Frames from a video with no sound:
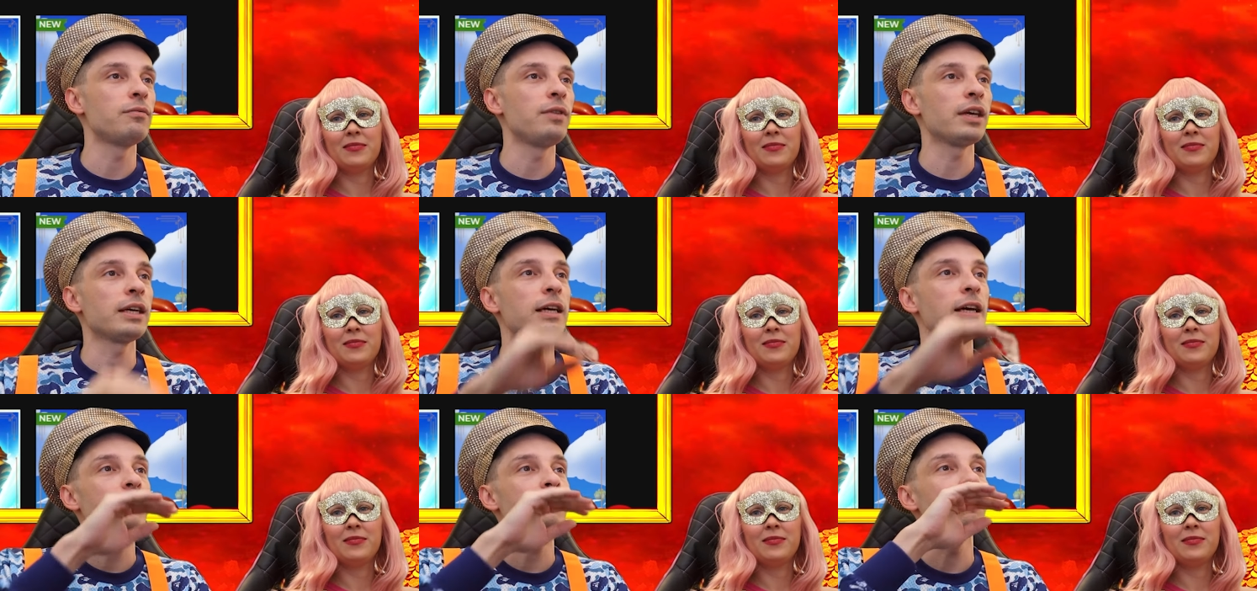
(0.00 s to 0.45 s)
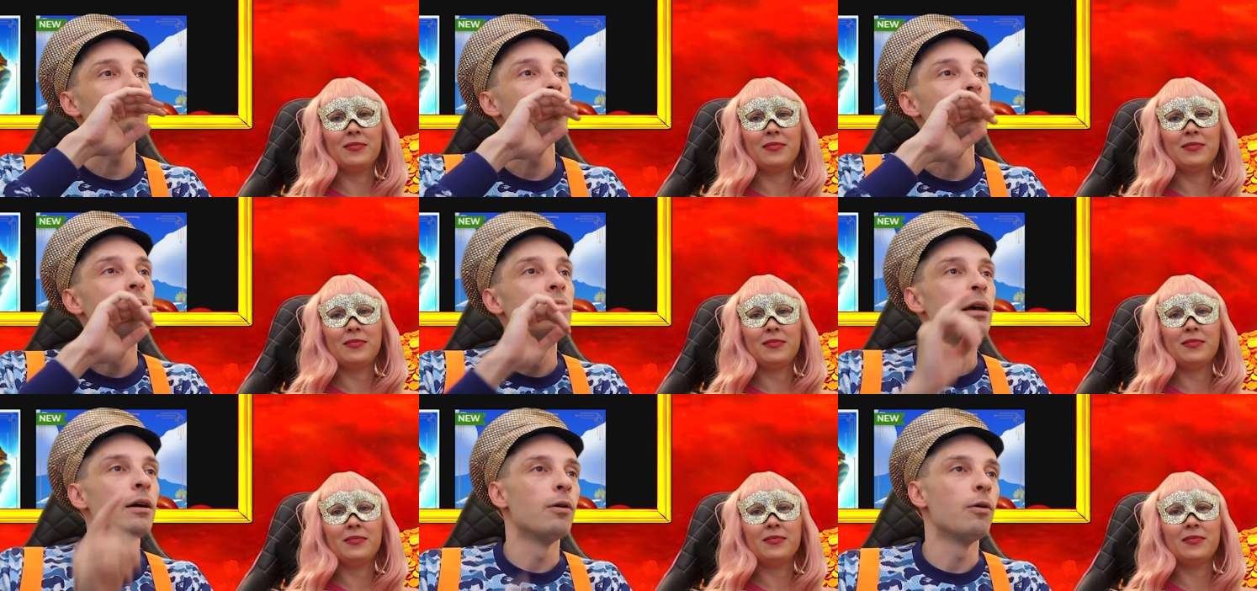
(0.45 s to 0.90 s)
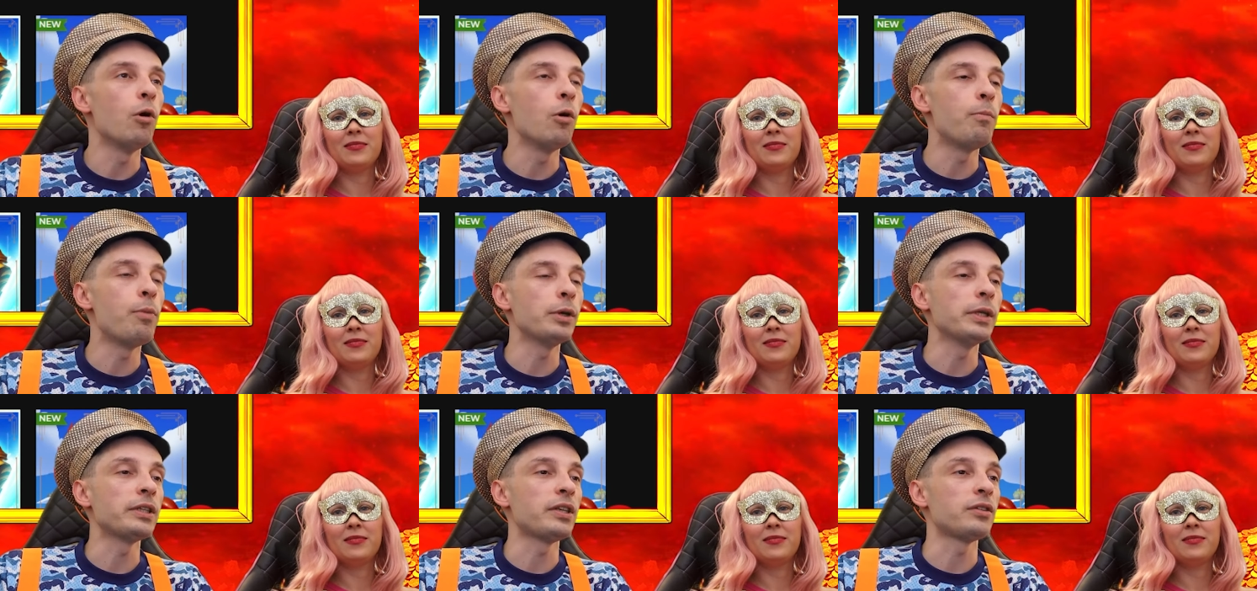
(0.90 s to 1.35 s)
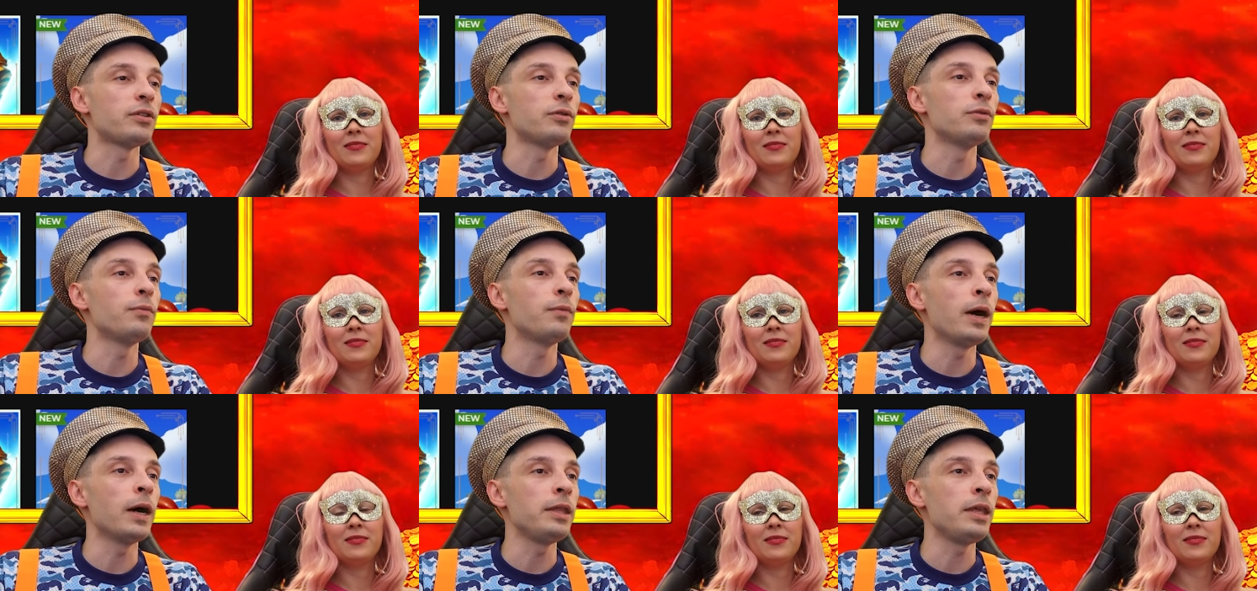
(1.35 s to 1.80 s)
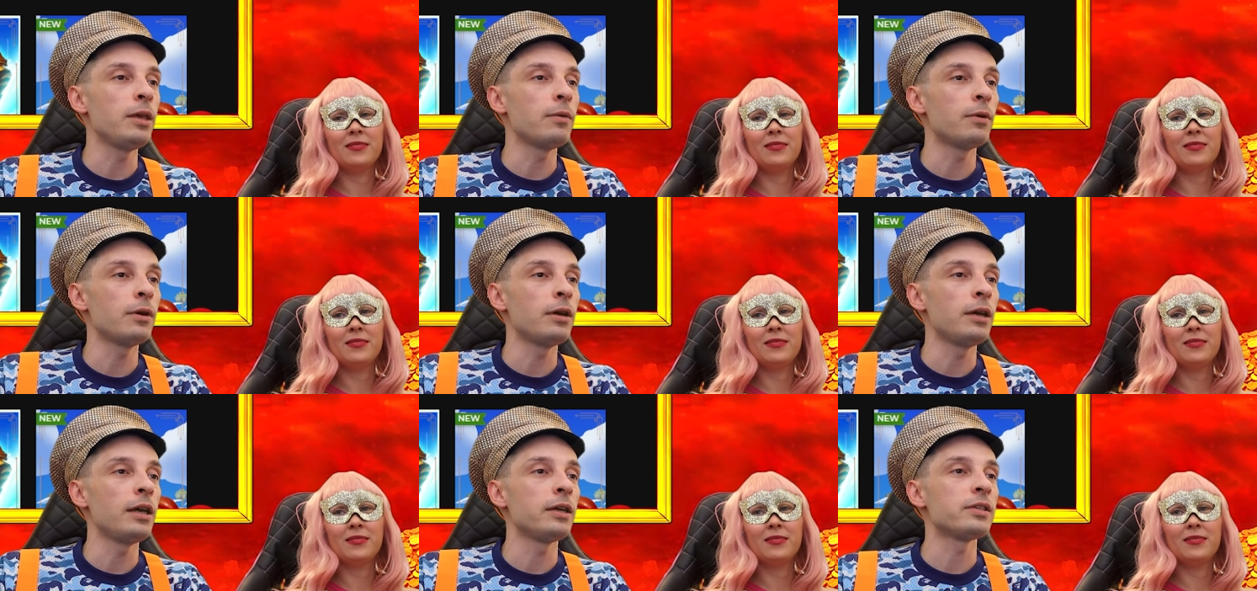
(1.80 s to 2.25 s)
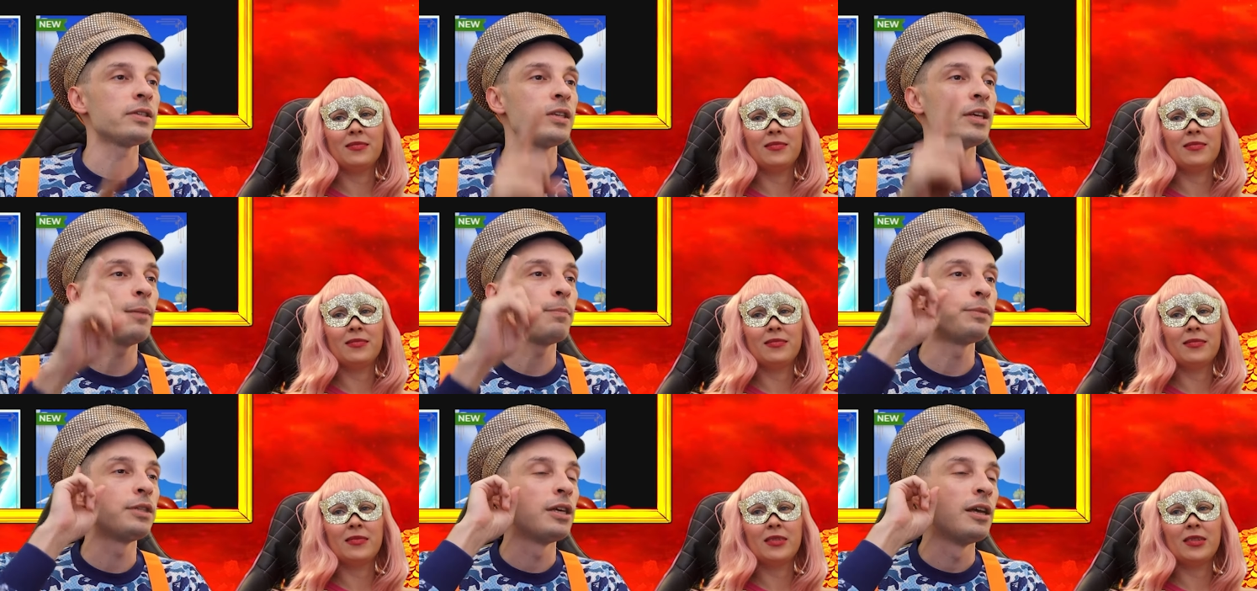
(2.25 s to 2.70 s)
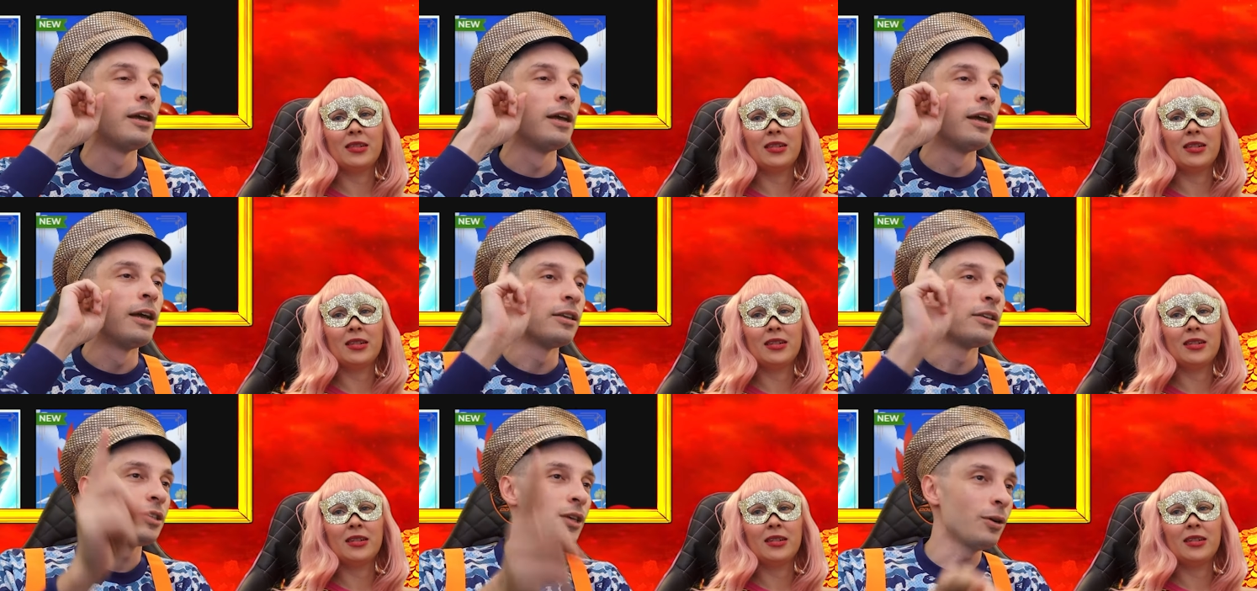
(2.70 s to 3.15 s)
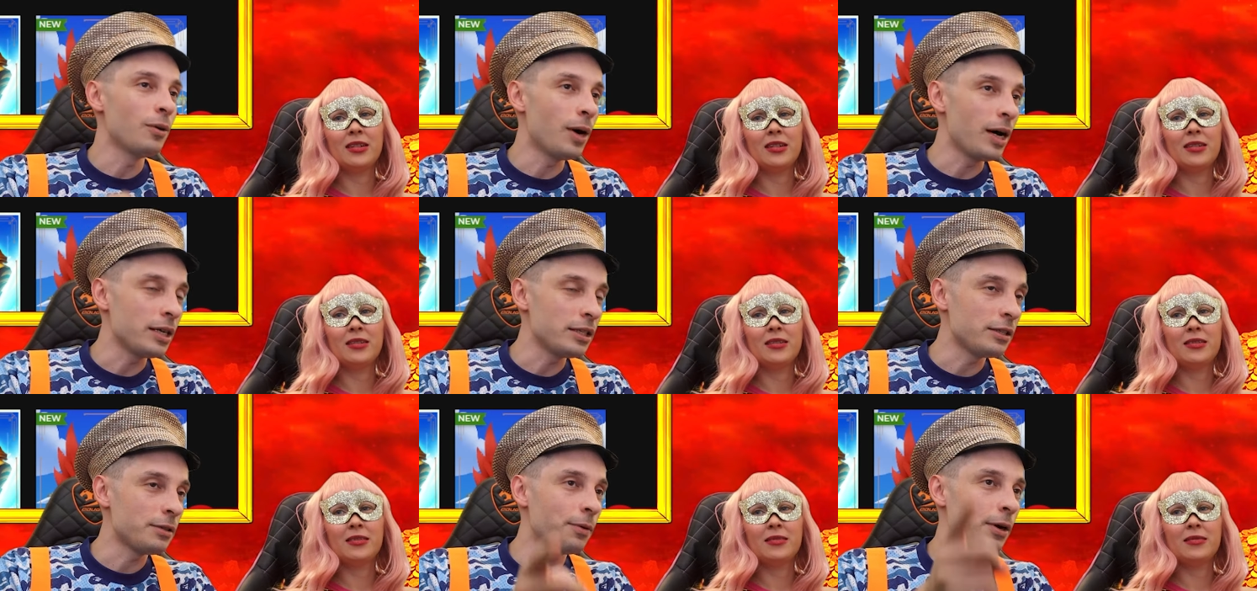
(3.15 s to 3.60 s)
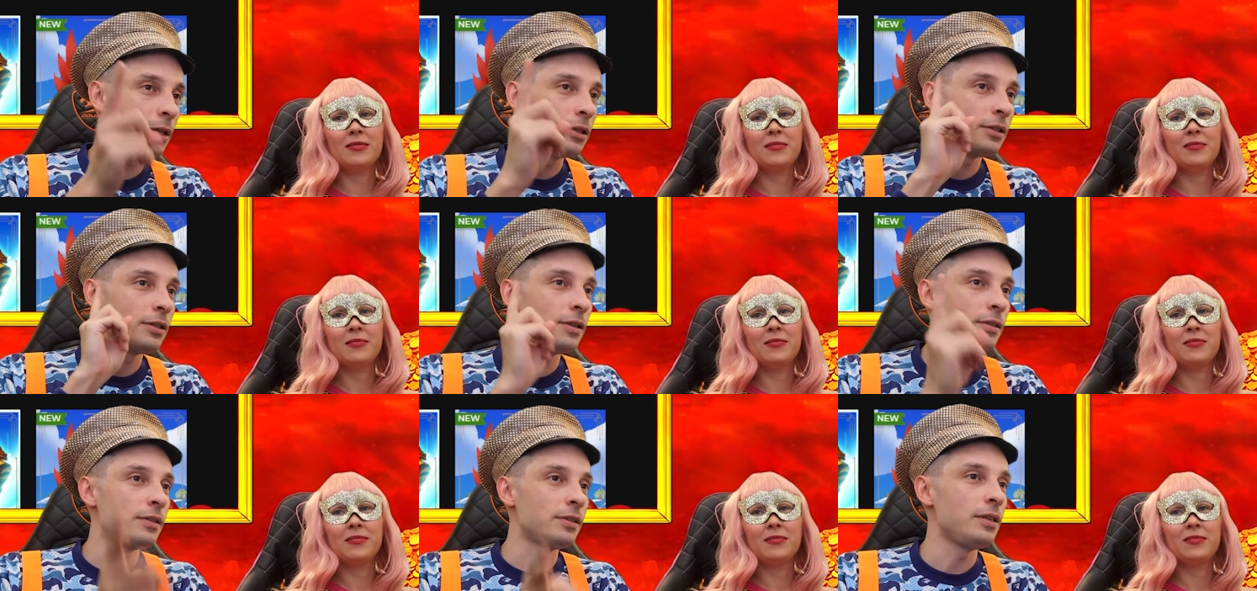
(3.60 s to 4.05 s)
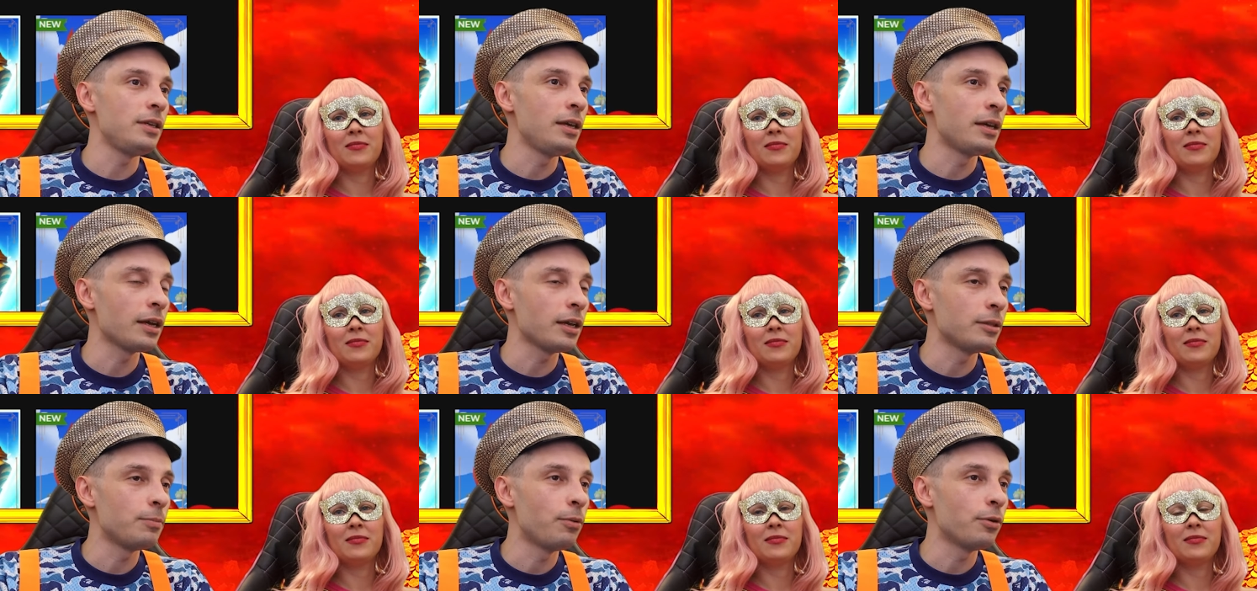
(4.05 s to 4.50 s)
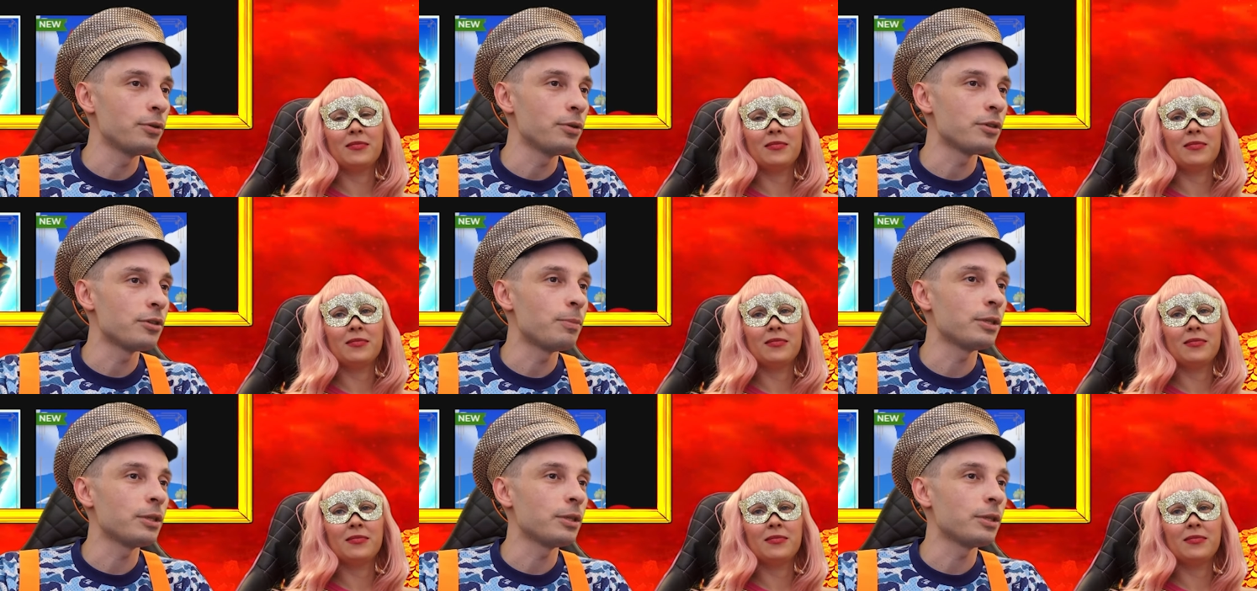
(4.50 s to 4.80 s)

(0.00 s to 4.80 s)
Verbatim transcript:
Speaker 1: We have all bonuses on €1 except the last one, the secret bonus.